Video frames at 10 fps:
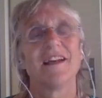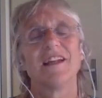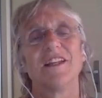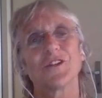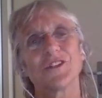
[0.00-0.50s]

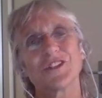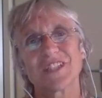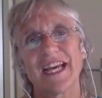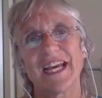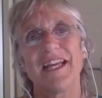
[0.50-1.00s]
You could
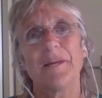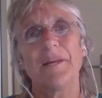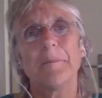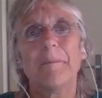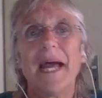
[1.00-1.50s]
say,
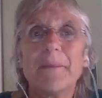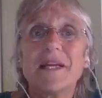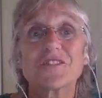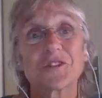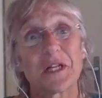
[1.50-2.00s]
maybe
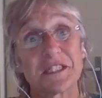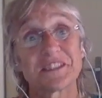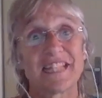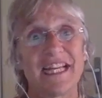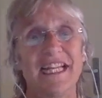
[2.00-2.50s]
to
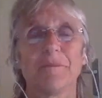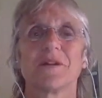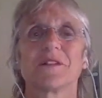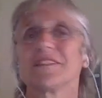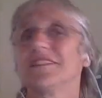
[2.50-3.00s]
understand,
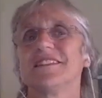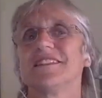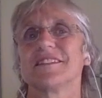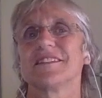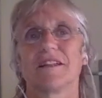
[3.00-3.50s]
because
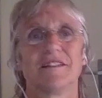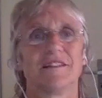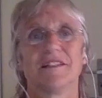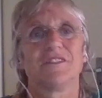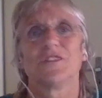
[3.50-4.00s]

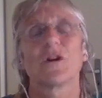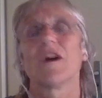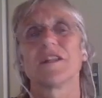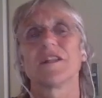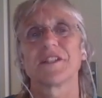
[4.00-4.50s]
you
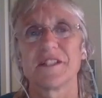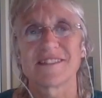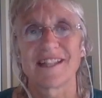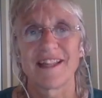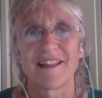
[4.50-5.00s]
can't
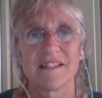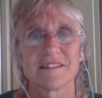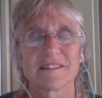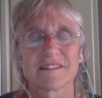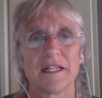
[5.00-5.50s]
understand this,
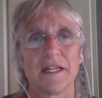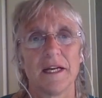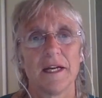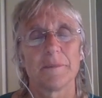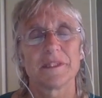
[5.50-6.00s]

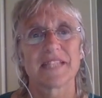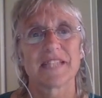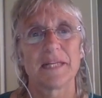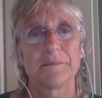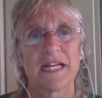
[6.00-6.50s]
but
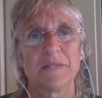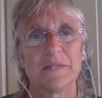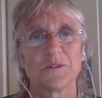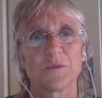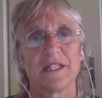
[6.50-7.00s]
sometimes
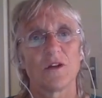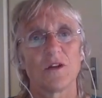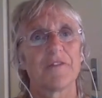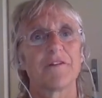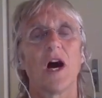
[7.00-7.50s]
when you have a
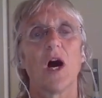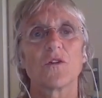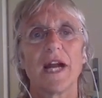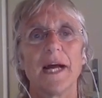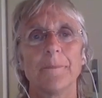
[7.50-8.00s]

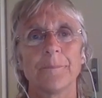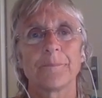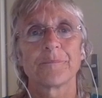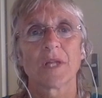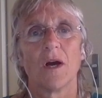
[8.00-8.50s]
hologram,
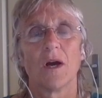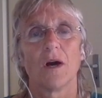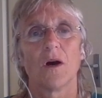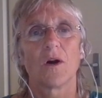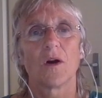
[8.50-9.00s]

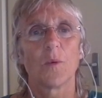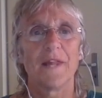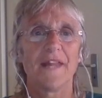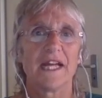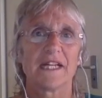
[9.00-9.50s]
or when
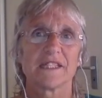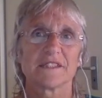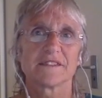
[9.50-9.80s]
there's